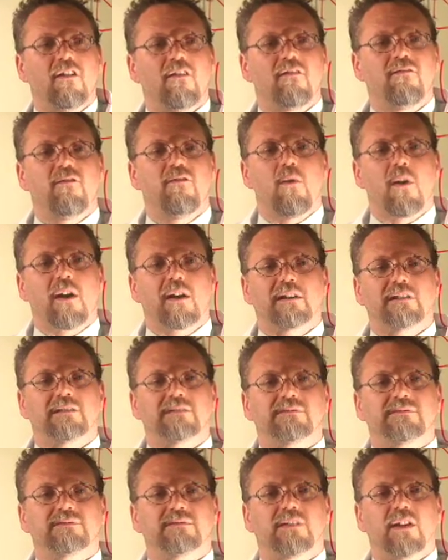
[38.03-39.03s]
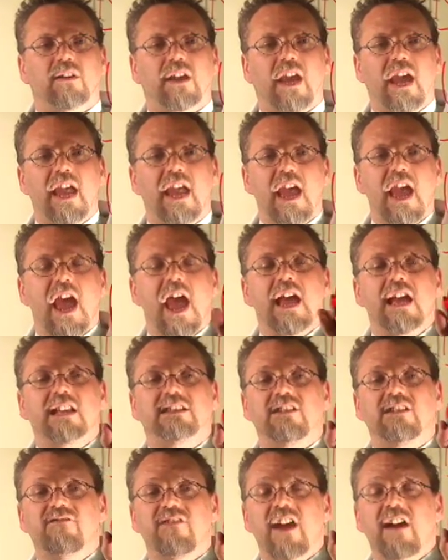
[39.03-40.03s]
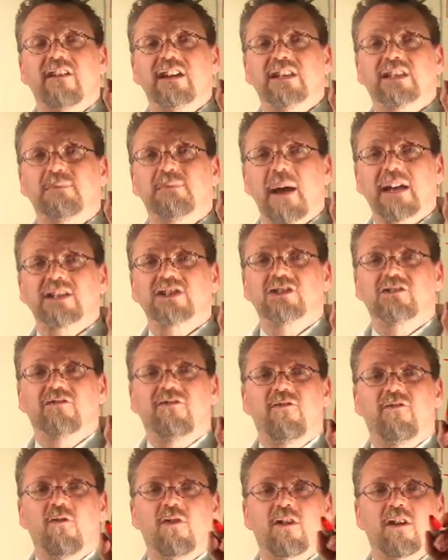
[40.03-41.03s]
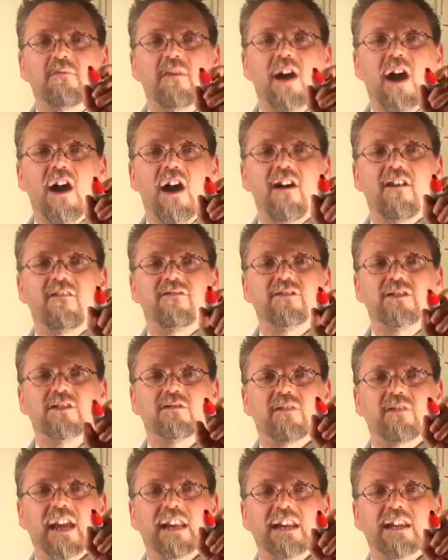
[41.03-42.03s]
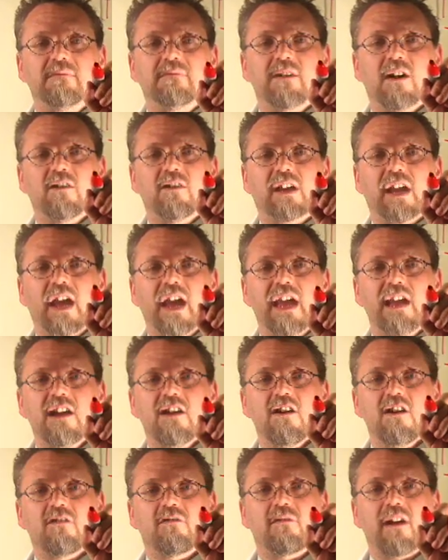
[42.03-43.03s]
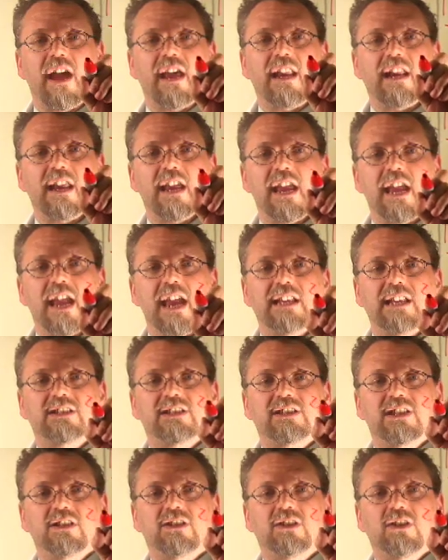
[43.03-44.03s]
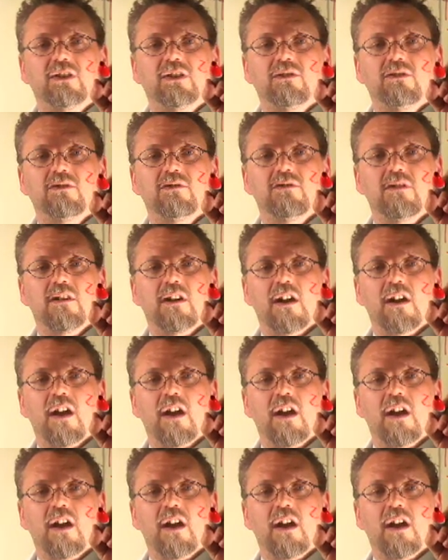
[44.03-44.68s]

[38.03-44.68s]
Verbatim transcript: four. Okay? It's a very special form of uranium. Okay? Right? It's the two